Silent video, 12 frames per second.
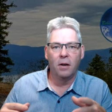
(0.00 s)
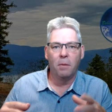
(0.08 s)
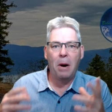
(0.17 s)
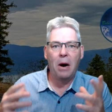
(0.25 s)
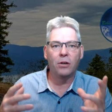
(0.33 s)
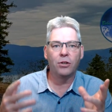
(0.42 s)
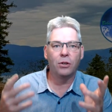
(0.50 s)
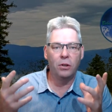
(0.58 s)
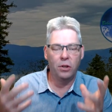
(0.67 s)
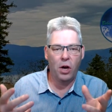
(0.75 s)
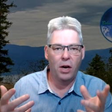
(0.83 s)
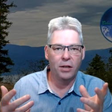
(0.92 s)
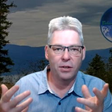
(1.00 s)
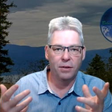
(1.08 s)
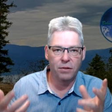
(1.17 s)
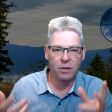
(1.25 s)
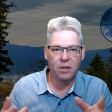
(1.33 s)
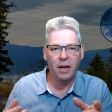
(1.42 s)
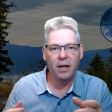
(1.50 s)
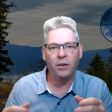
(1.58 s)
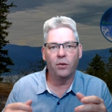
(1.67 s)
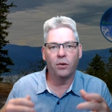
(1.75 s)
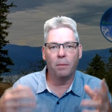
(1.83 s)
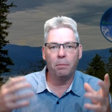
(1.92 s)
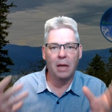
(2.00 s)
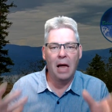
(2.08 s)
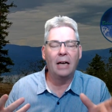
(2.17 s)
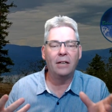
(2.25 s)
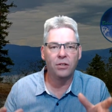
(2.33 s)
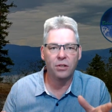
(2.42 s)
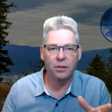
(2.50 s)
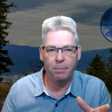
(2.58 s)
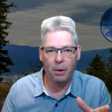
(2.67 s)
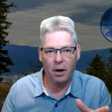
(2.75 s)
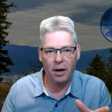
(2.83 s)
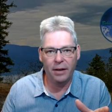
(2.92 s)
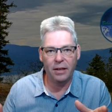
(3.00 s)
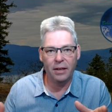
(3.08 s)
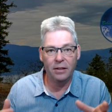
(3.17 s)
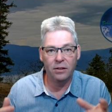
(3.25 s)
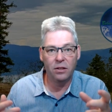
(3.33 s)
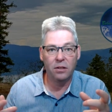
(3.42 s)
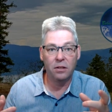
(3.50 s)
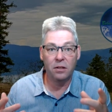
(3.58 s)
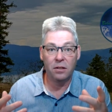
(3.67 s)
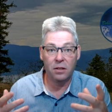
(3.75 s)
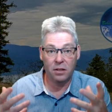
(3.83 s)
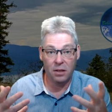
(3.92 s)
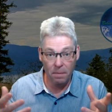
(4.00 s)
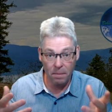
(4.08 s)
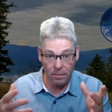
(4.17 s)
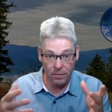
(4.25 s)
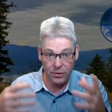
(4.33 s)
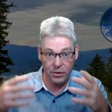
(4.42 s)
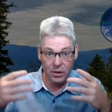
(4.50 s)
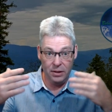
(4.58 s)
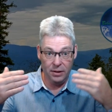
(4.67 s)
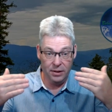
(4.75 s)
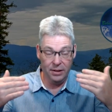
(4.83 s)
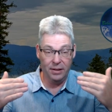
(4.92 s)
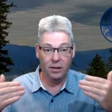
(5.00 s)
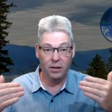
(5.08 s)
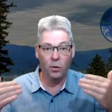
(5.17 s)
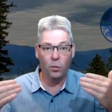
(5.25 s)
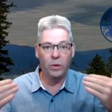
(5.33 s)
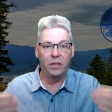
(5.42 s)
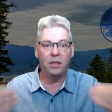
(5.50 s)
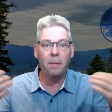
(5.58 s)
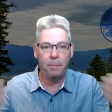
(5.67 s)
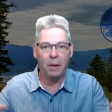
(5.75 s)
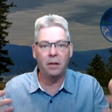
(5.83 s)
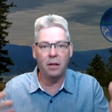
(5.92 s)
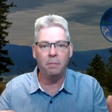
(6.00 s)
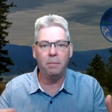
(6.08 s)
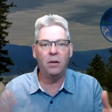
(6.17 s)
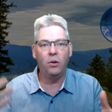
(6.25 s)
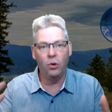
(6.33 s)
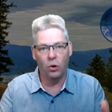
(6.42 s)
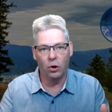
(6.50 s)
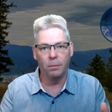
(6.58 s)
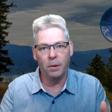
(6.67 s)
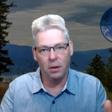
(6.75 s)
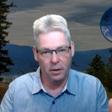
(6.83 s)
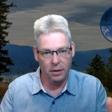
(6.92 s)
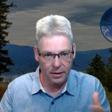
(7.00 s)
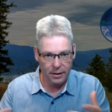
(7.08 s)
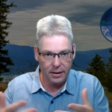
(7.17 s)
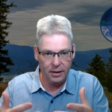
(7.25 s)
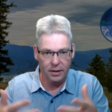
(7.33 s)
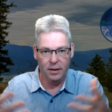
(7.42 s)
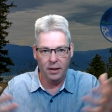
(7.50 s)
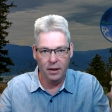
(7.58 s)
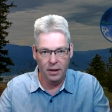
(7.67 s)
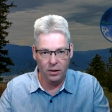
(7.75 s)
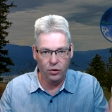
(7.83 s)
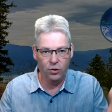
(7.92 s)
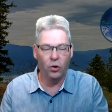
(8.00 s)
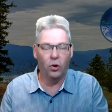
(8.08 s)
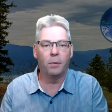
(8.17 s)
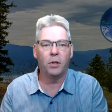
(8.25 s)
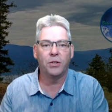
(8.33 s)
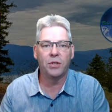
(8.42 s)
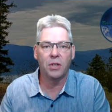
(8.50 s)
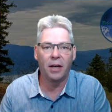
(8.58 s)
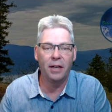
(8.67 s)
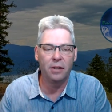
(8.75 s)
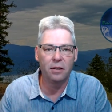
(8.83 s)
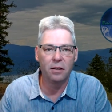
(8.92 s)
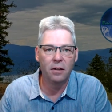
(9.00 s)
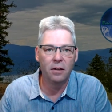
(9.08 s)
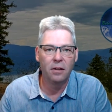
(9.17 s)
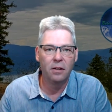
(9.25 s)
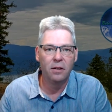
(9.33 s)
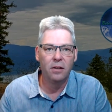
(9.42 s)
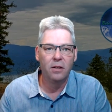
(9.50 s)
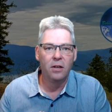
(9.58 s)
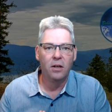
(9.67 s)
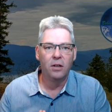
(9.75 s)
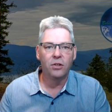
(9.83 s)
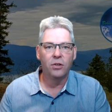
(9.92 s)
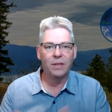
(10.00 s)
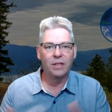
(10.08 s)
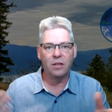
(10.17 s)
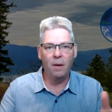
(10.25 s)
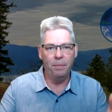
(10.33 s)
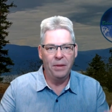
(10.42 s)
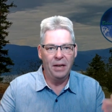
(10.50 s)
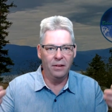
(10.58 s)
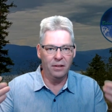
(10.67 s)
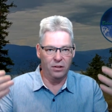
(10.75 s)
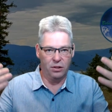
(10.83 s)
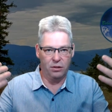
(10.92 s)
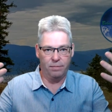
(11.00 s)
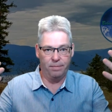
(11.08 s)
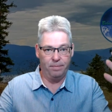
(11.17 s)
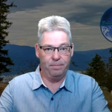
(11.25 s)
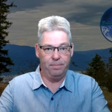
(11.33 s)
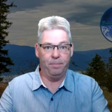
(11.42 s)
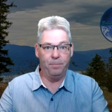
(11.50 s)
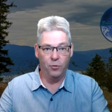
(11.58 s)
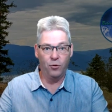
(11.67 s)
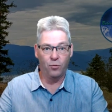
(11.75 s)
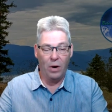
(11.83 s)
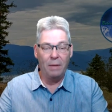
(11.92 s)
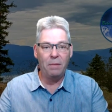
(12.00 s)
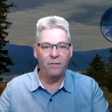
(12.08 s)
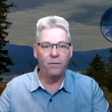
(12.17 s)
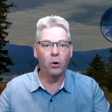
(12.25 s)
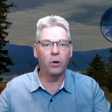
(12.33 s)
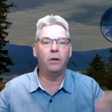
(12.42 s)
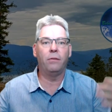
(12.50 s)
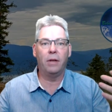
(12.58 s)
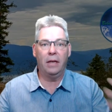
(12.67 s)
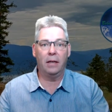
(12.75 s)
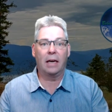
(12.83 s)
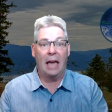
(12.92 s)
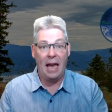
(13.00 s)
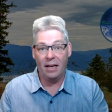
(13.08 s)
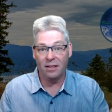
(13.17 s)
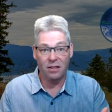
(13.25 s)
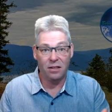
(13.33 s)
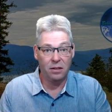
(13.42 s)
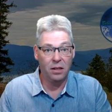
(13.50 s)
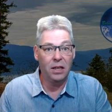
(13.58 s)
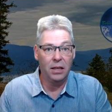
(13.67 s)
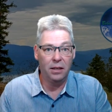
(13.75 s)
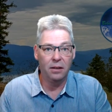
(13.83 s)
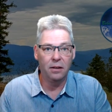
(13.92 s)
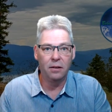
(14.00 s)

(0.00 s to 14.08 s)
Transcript: partial loss of sight or a blind spot in some that would typically be normal in your normal sight. So it's something that's right before you that you can't see,